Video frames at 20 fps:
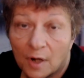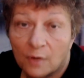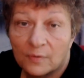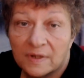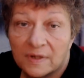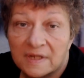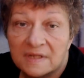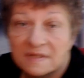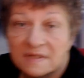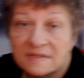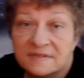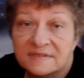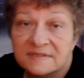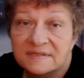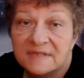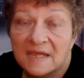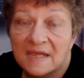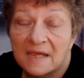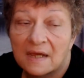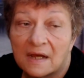is
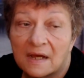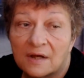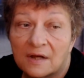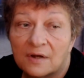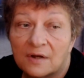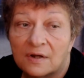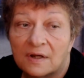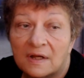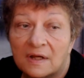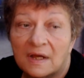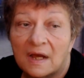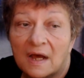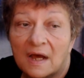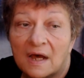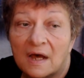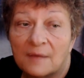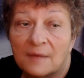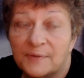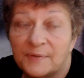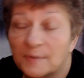a
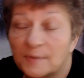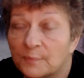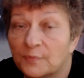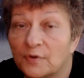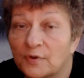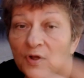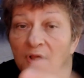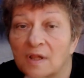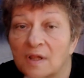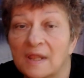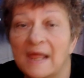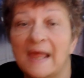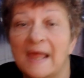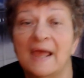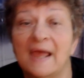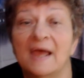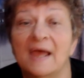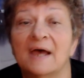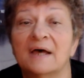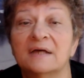pit bull,
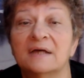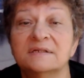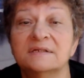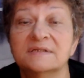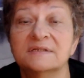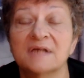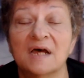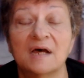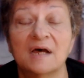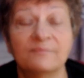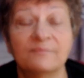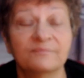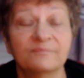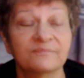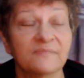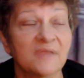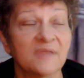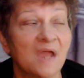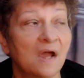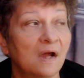and
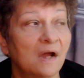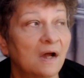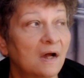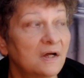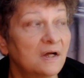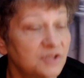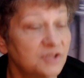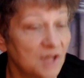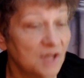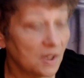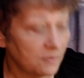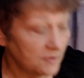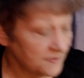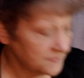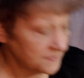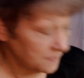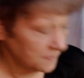Jack Russell.